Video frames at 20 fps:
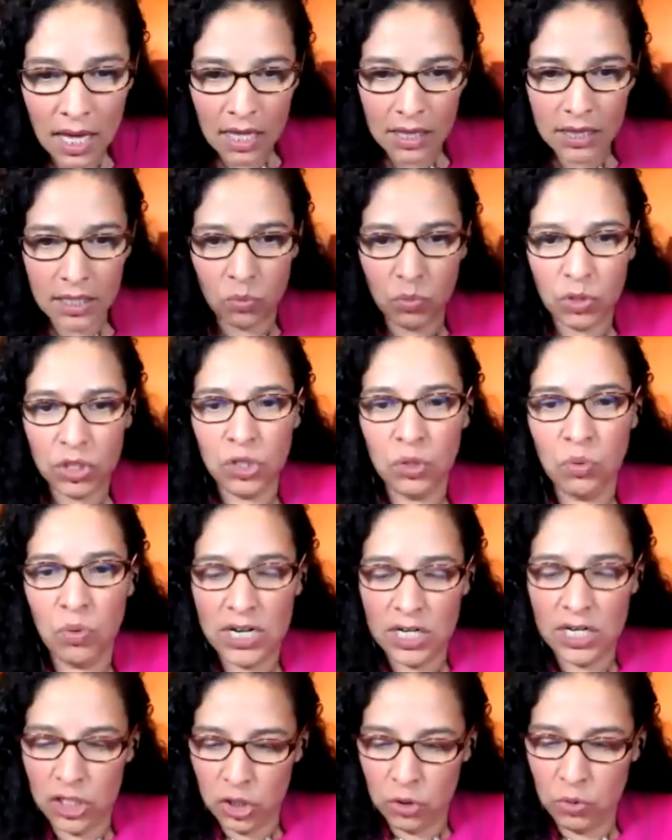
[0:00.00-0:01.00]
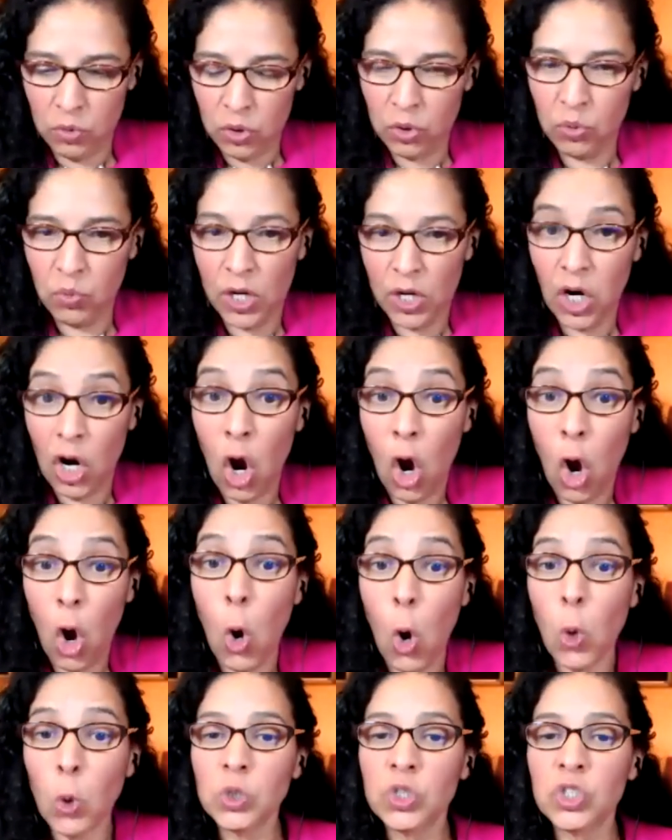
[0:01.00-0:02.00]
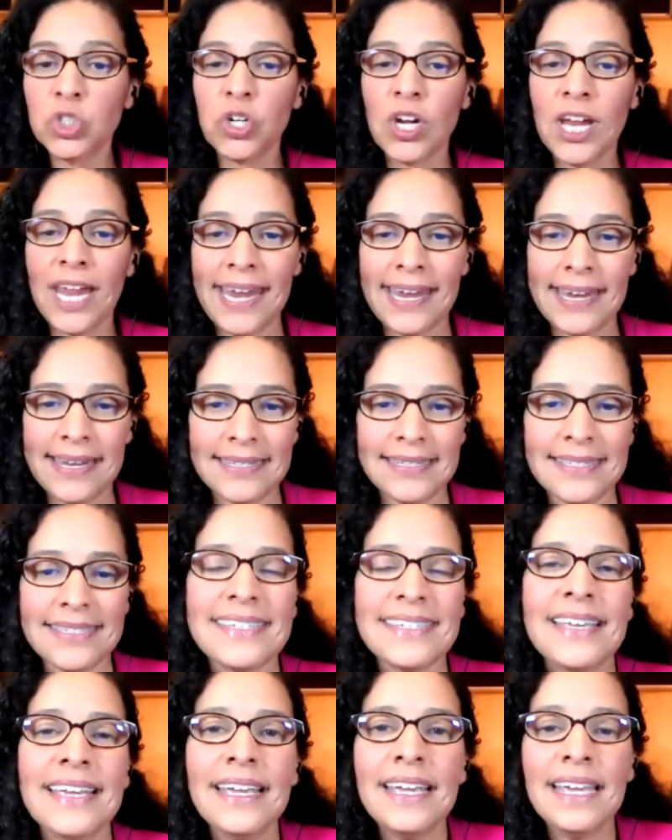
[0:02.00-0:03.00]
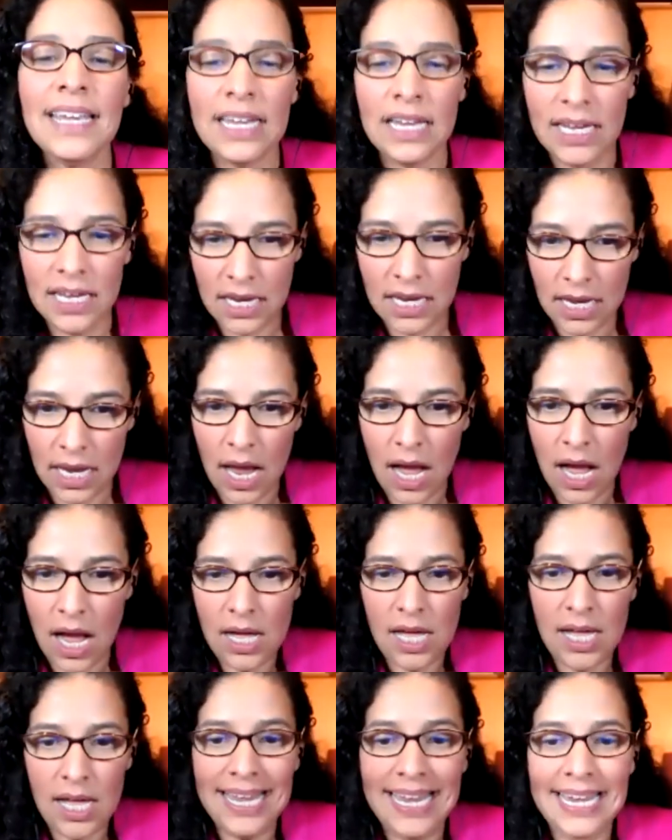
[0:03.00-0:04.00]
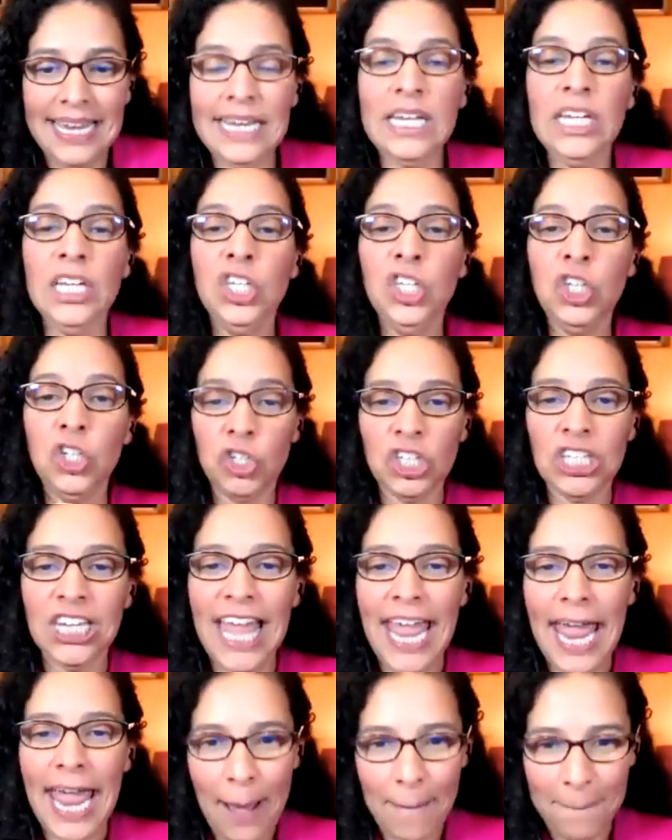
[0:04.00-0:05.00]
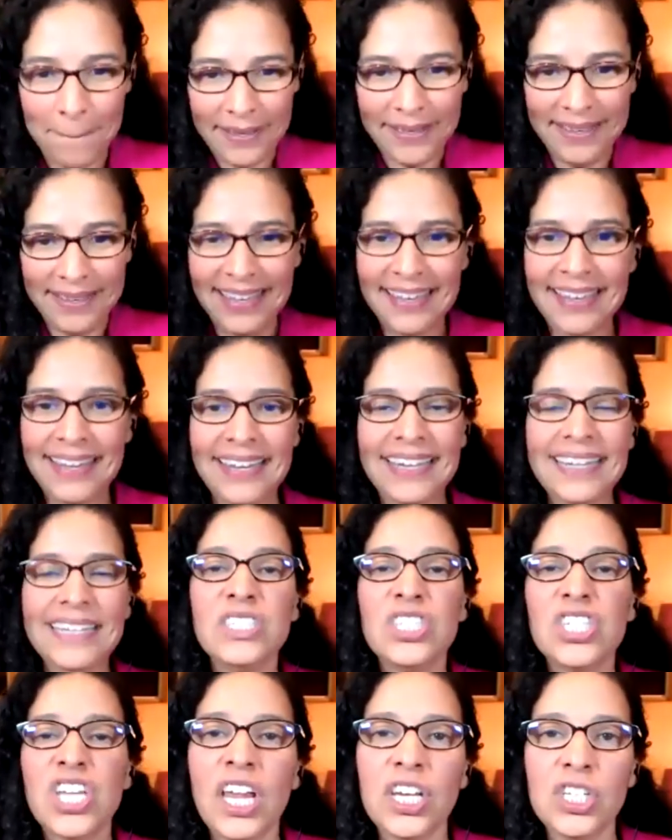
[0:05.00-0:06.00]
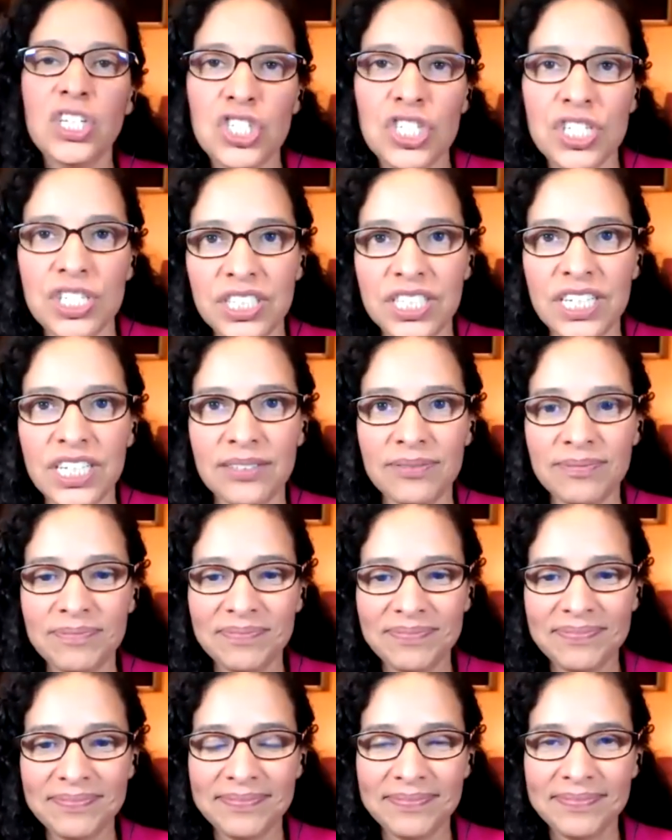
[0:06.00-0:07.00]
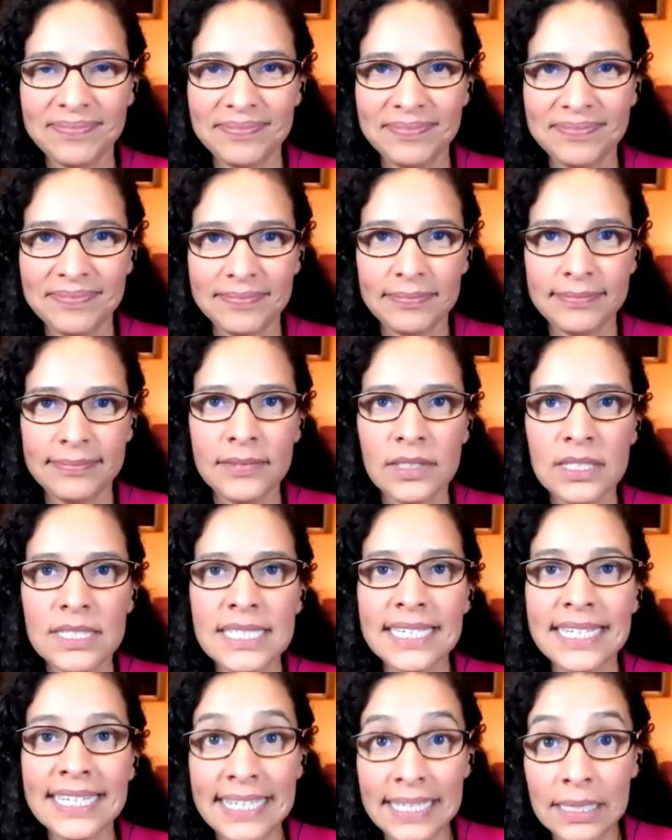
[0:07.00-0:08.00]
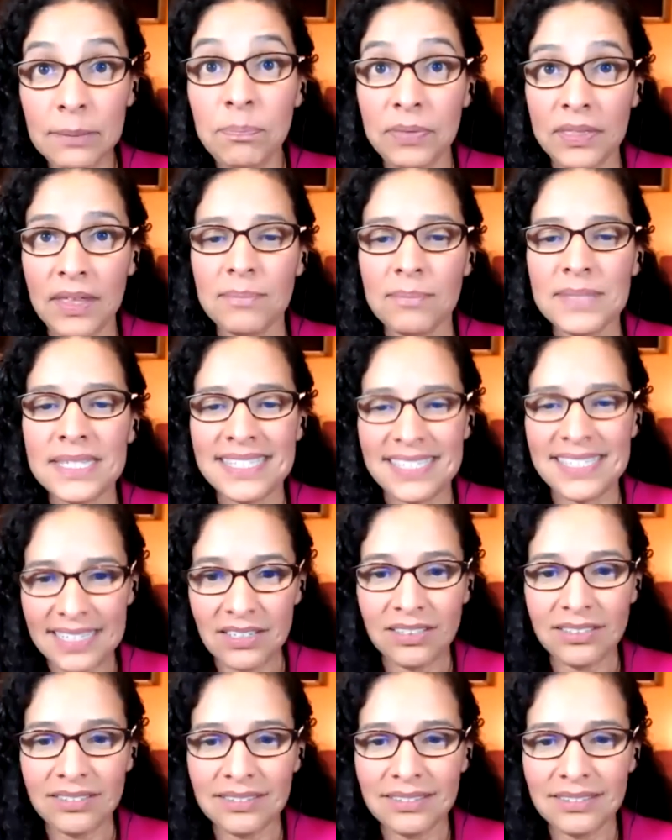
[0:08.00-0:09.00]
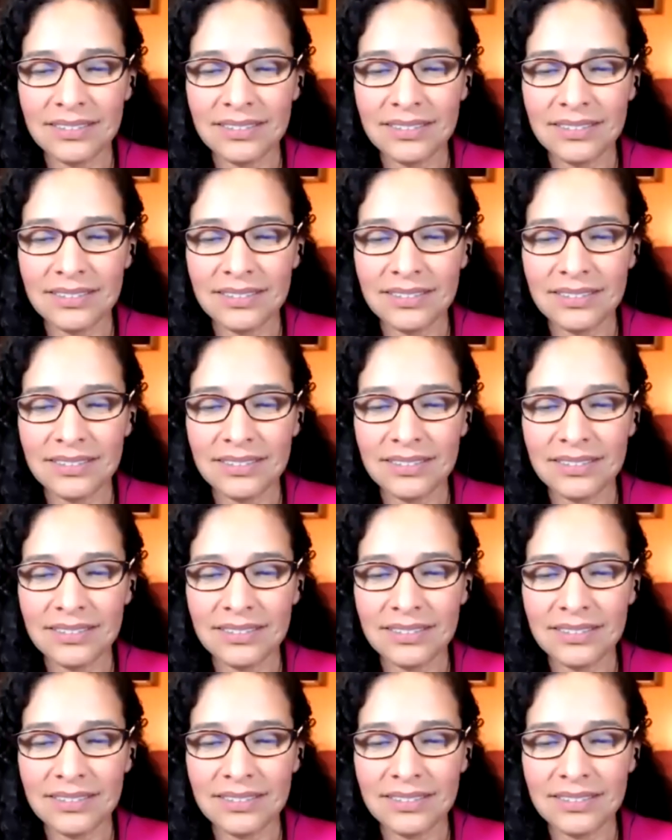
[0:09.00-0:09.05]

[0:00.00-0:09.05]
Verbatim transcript: then what you want to do is you want to hold your hands in your lap intentionally to keep them still.